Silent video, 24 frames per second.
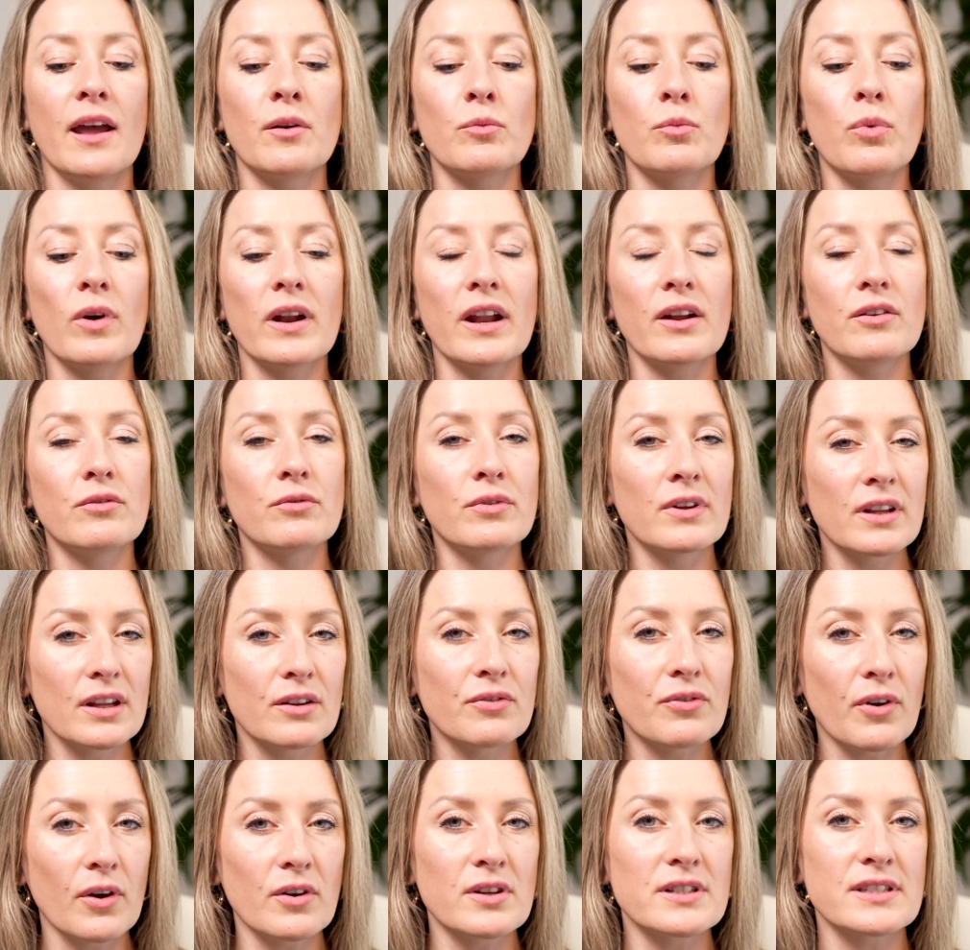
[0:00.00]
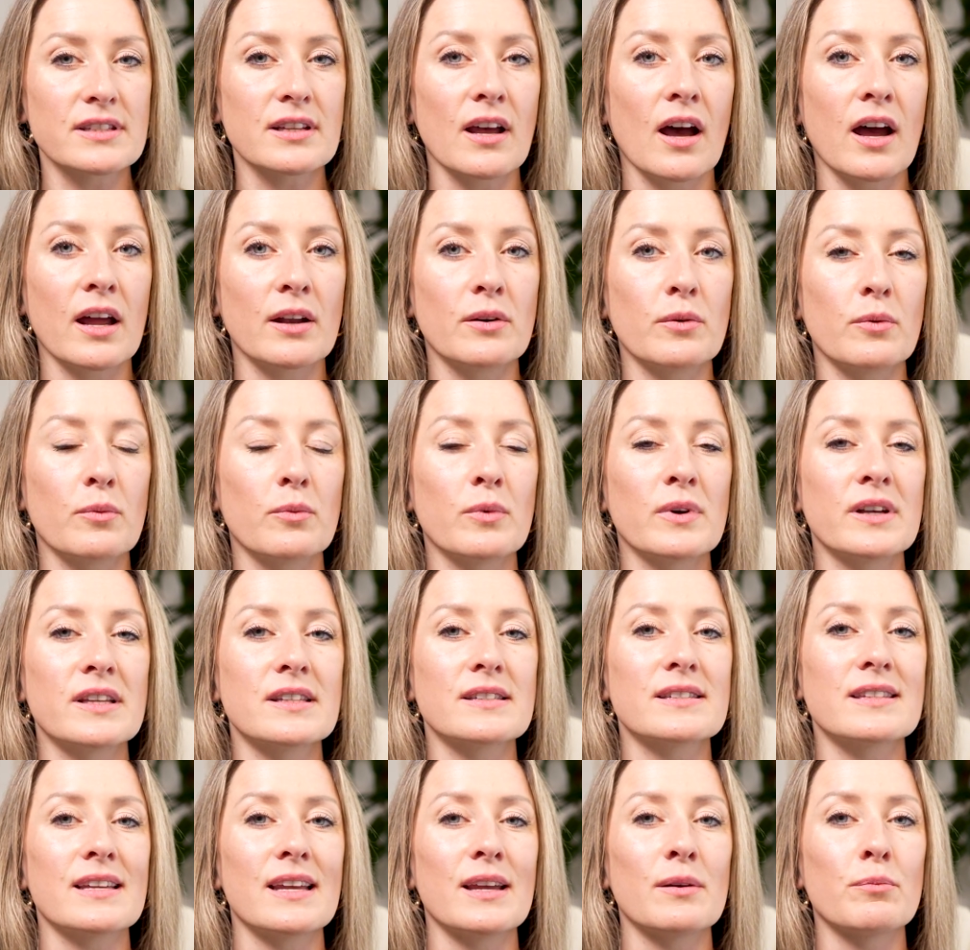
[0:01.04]
And what I really focused on
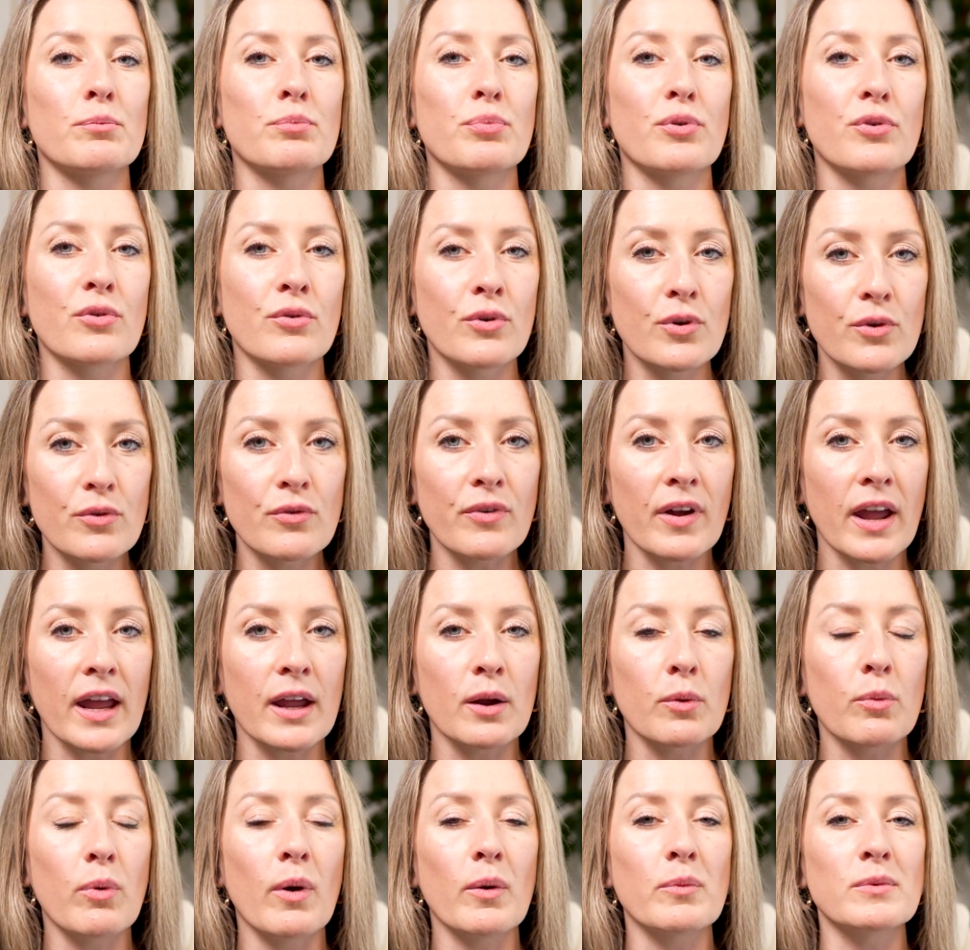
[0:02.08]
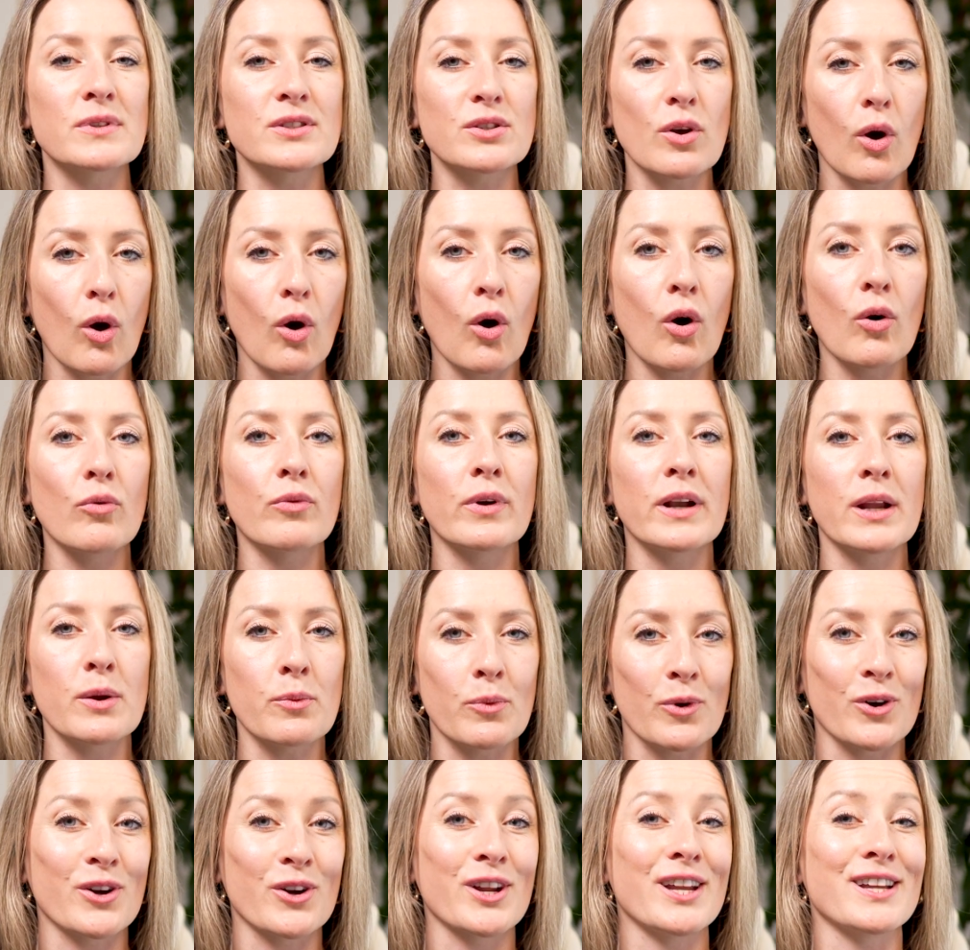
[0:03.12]
was improving what was already
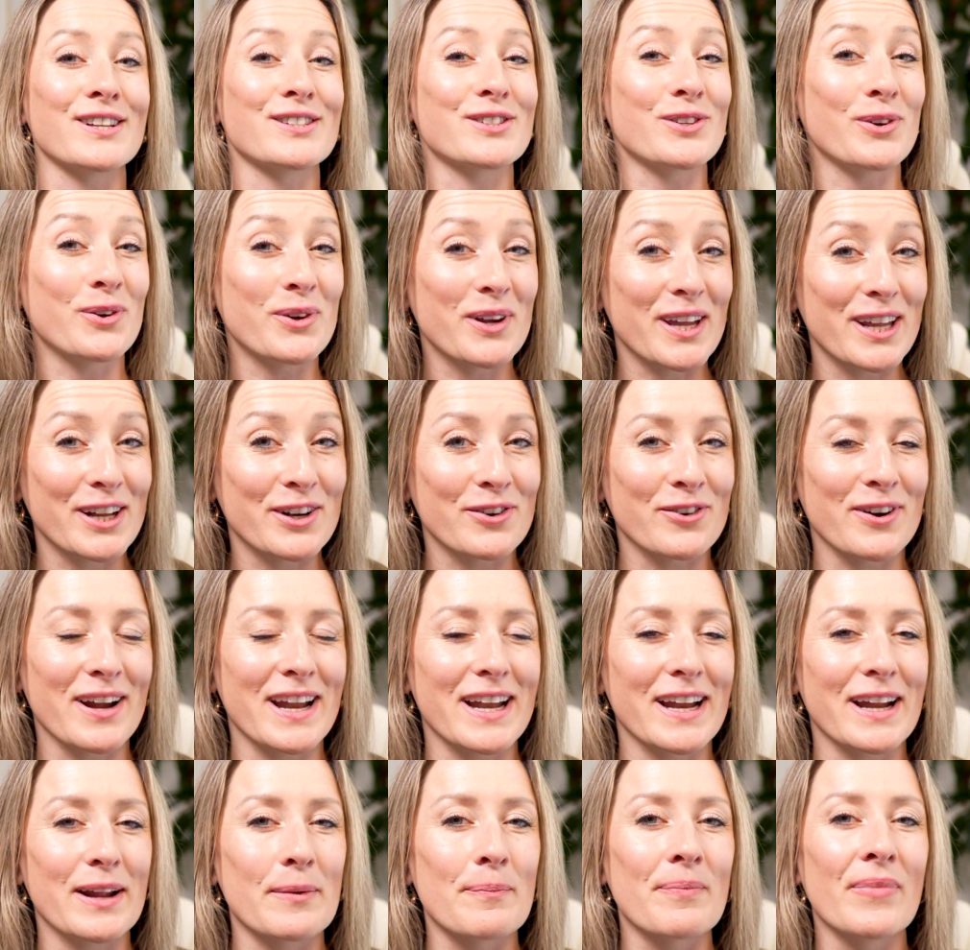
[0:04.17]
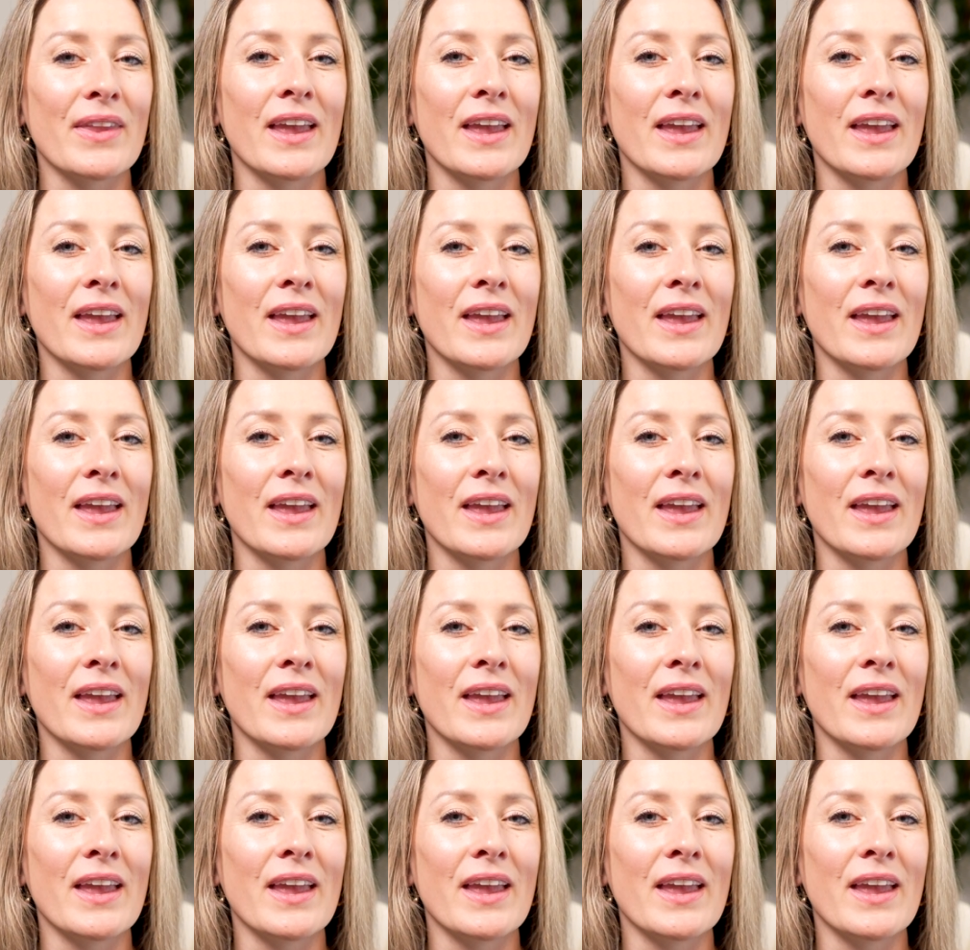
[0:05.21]
working, so iterating.